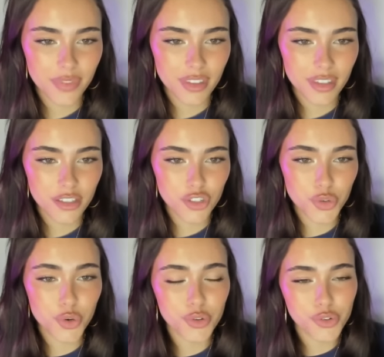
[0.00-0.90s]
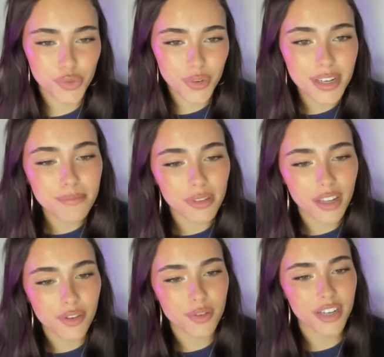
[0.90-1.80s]
Dr dream blunt
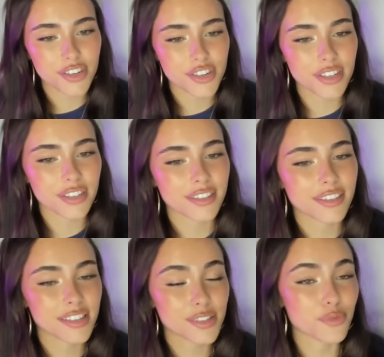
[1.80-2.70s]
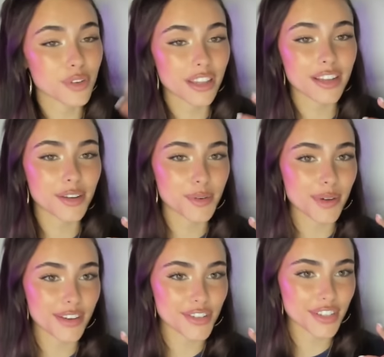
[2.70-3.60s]
rotation. That's a really good
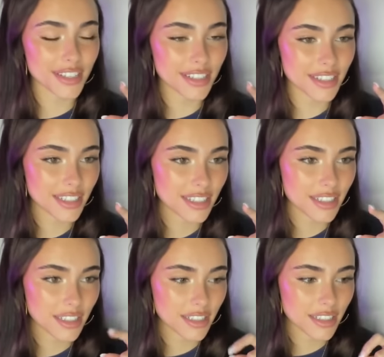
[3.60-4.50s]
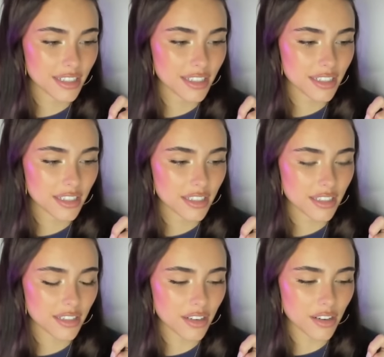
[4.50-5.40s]
question.
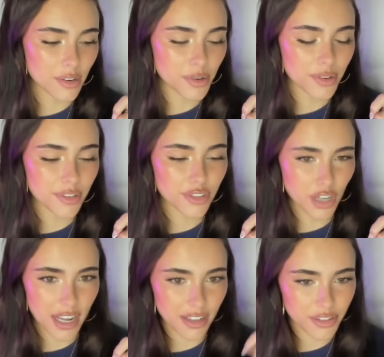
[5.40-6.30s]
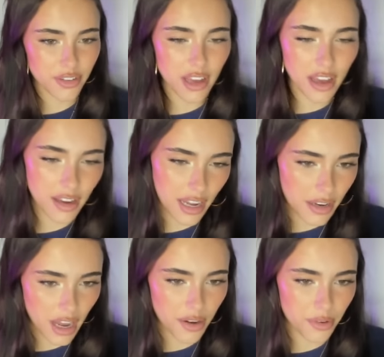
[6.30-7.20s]
Oh, should I answer that? I,
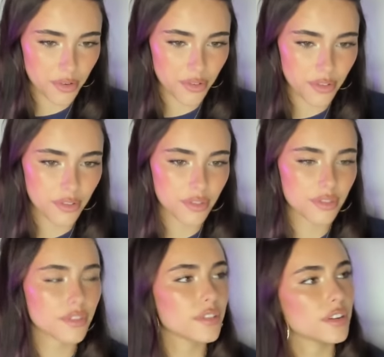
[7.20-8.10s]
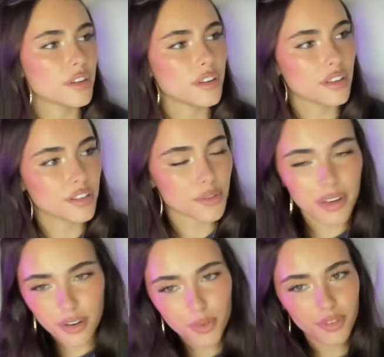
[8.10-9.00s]
I don't. So I
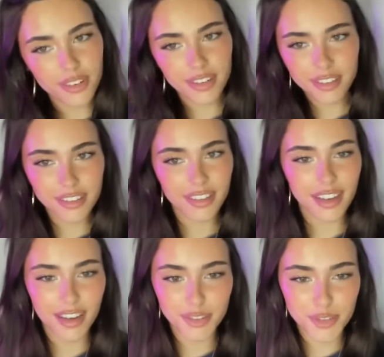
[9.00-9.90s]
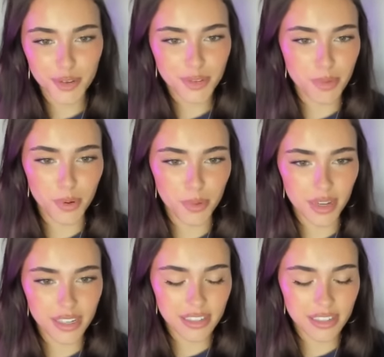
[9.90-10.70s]
don't. I also don't smoke weed